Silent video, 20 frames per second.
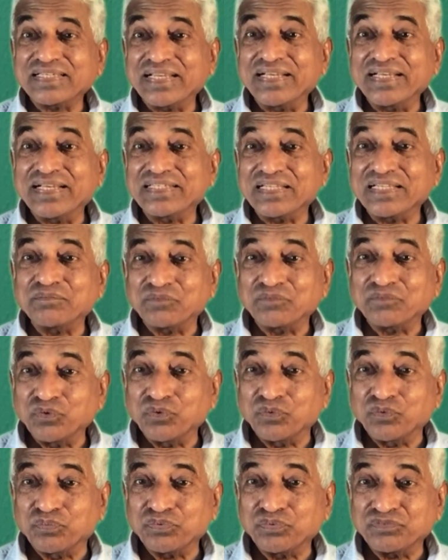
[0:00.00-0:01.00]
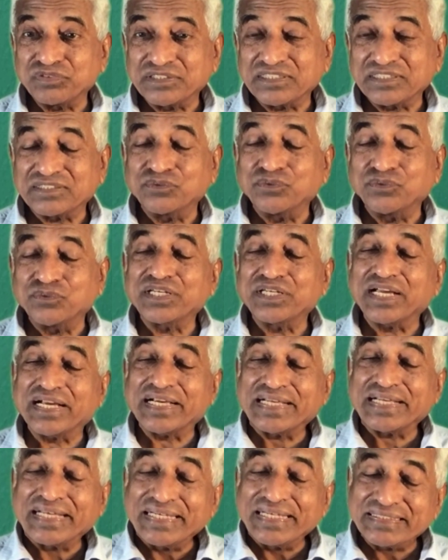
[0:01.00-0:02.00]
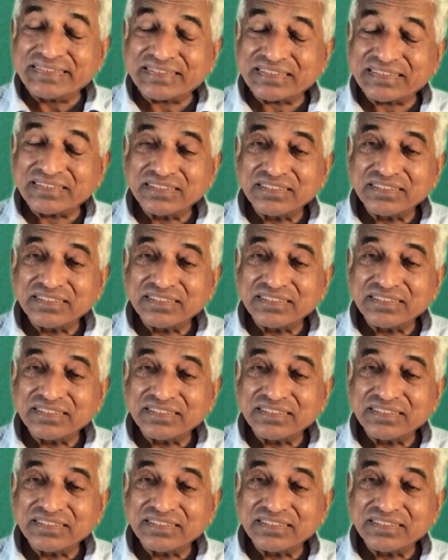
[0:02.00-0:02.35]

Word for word: end time group which is going against